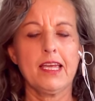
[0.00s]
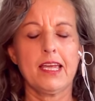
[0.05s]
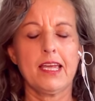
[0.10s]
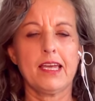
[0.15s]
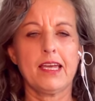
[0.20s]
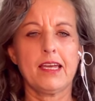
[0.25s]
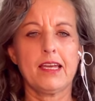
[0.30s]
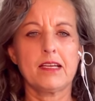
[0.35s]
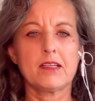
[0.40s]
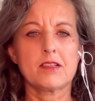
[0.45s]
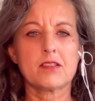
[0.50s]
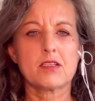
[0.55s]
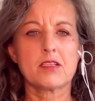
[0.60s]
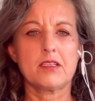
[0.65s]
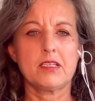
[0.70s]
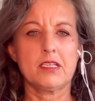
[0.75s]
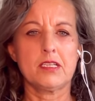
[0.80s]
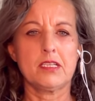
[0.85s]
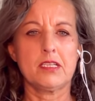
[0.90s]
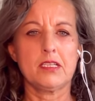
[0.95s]
And
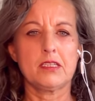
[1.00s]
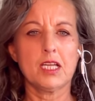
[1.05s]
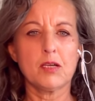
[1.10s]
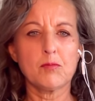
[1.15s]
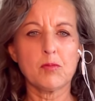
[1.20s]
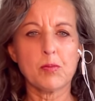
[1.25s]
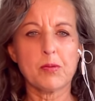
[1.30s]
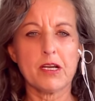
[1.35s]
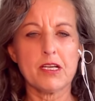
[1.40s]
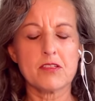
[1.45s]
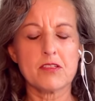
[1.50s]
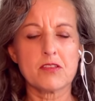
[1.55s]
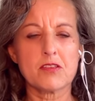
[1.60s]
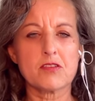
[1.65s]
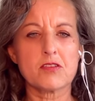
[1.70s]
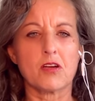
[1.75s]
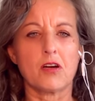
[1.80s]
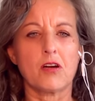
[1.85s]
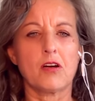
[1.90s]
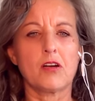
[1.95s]
the lumber
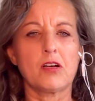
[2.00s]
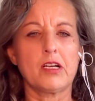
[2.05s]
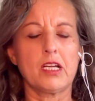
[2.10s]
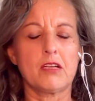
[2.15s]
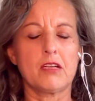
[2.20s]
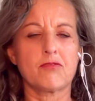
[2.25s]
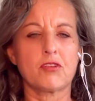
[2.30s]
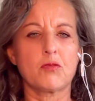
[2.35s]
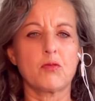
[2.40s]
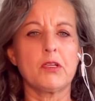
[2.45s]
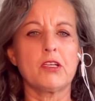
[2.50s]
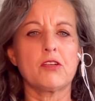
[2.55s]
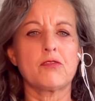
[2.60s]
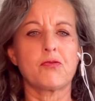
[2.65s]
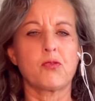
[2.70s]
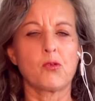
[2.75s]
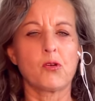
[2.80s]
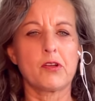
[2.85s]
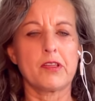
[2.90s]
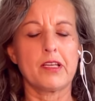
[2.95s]
prices are every week
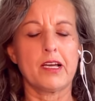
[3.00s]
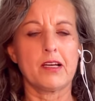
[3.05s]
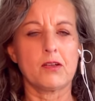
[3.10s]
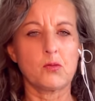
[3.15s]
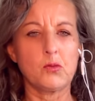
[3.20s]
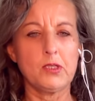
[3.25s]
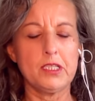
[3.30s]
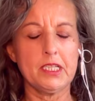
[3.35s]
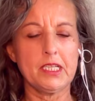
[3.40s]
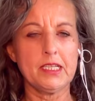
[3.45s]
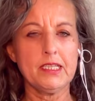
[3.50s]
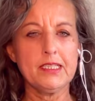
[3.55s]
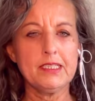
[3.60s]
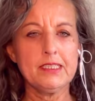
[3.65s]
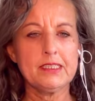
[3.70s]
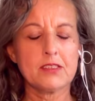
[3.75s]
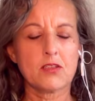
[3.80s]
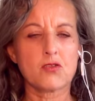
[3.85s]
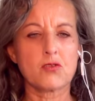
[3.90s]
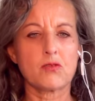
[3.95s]
for that week.
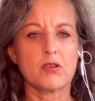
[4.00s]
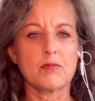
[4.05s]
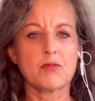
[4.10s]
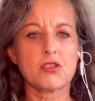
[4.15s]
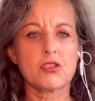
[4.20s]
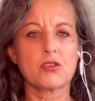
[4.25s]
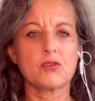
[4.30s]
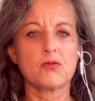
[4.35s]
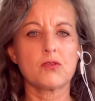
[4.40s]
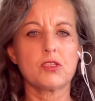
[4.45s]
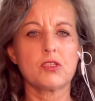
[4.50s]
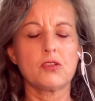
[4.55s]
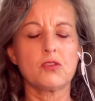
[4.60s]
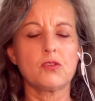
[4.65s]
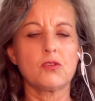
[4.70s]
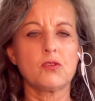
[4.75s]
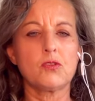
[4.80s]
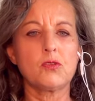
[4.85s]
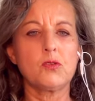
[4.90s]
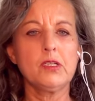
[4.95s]
So I'm showing
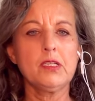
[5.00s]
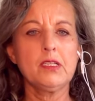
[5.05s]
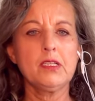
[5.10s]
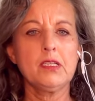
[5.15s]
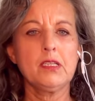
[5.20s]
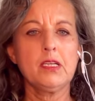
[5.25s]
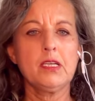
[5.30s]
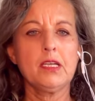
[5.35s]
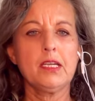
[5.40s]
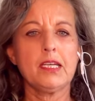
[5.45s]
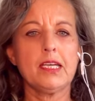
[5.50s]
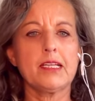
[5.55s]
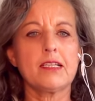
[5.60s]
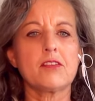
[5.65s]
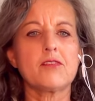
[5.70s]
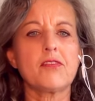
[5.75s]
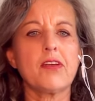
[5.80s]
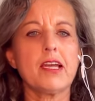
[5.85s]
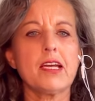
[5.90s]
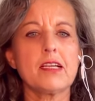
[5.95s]
you in
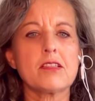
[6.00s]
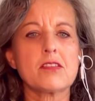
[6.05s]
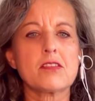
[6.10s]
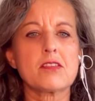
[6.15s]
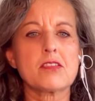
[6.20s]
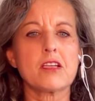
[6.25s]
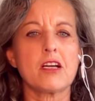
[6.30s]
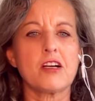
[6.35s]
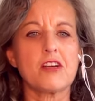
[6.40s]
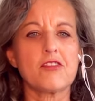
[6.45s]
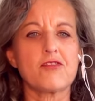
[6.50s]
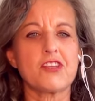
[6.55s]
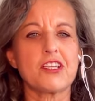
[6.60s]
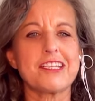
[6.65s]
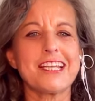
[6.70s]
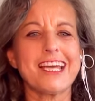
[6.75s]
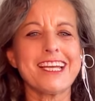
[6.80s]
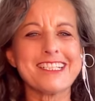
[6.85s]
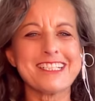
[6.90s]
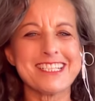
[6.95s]
advance of the
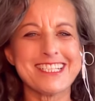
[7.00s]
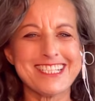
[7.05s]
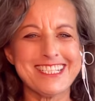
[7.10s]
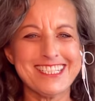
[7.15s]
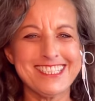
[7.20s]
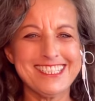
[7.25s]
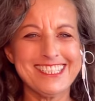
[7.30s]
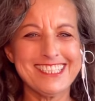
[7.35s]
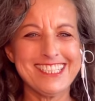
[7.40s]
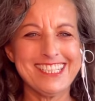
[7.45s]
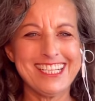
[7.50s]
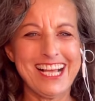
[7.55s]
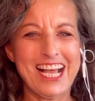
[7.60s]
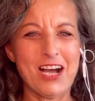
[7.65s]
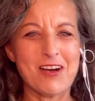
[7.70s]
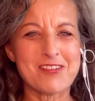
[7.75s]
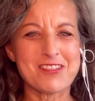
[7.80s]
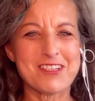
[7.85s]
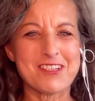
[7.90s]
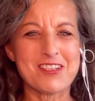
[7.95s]
next
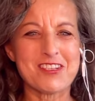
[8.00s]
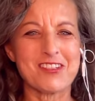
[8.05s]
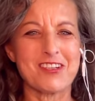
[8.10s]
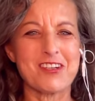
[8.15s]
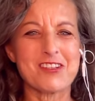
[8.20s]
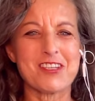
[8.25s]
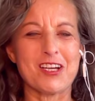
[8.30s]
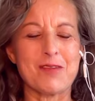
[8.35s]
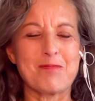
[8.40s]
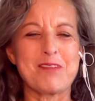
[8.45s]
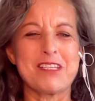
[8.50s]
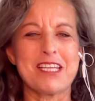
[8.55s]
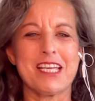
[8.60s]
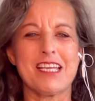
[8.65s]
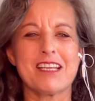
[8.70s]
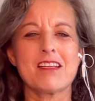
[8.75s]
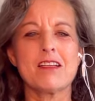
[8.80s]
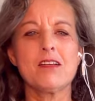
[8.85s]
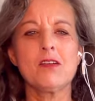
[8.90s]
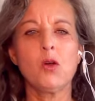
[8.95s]
housing starts
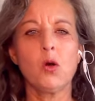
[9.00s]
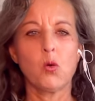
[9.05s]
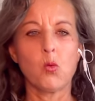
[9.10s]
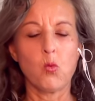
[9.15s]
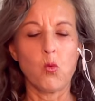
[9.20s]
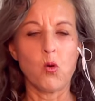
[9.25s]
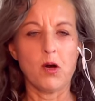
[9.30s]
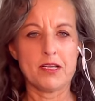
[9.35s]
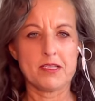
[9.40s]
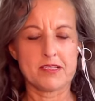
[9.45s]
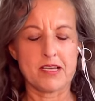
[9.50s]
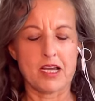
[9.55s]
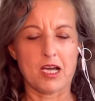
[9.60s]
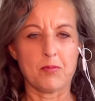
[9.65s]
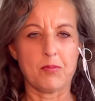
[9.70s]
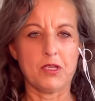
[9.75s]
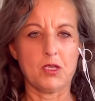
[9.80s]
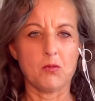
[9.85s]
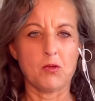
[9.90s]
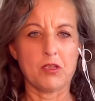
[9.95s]
update what is
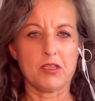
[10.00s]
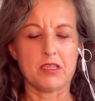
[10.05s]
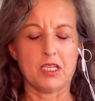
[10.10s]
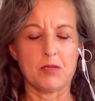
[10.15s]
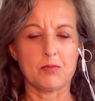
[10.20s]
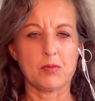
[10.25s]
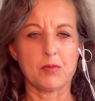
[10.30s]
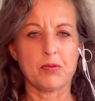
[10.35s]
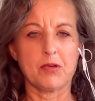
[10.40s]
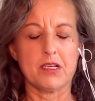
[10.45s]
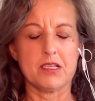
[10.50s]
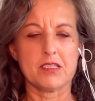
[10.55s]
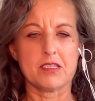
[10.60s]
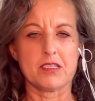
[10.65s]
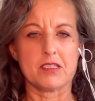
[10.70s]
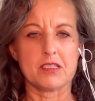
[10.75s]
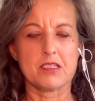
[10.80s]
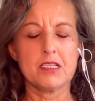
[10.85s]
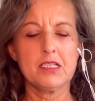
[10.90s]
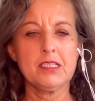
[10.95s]
happening with lumber
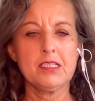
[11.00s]
prices.